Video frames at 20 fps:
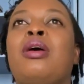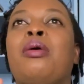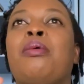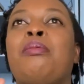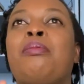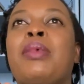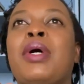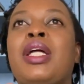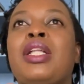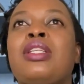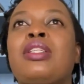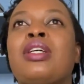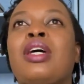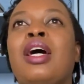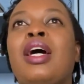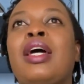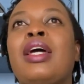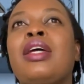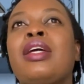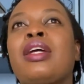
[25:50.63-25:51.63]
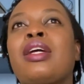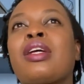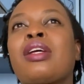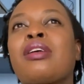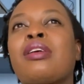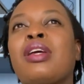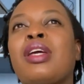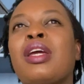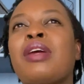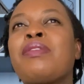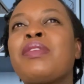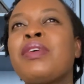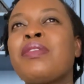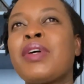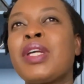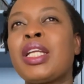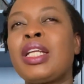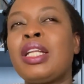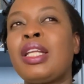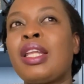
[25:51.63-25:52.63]
But I have
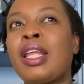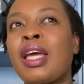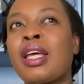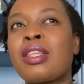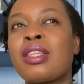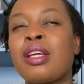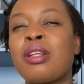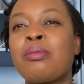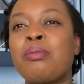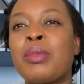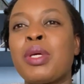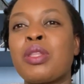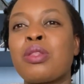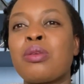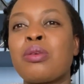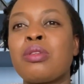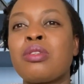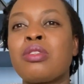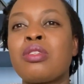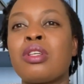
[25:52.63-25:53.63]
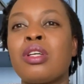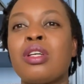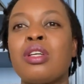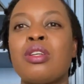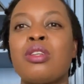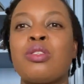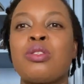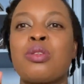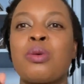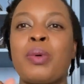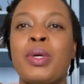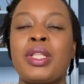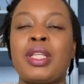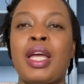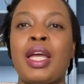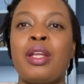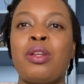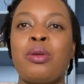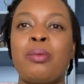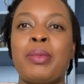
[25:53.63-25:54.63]
never really liked that method. So what
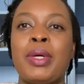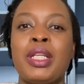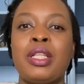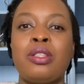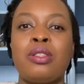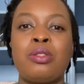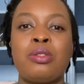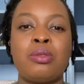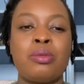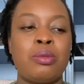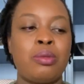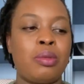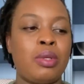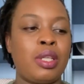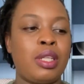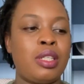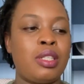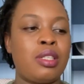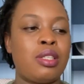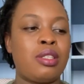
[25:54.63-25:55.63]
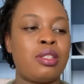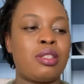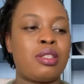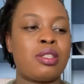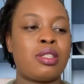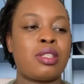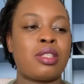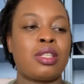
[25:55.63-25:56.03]
I normally do is